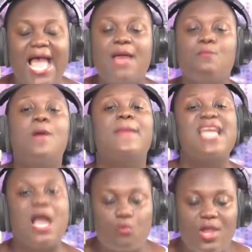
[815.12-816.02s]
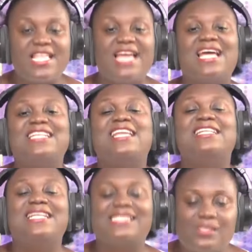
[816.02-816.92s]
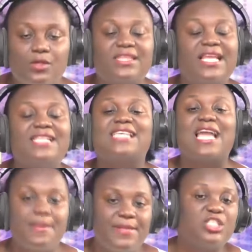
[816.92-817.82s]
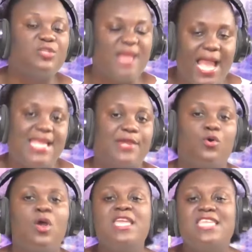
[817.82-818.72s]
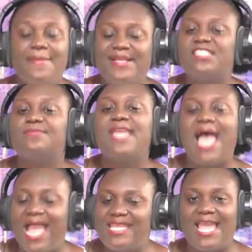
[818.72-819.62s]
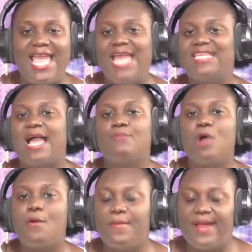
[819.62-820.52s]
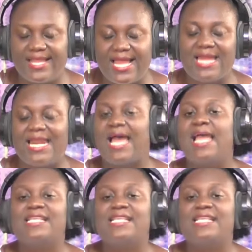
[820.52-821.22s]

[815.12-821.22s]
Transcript: mama ya kwenya na the little things are ye betimi aye no ye betimi aye e di aboa wo man Ghana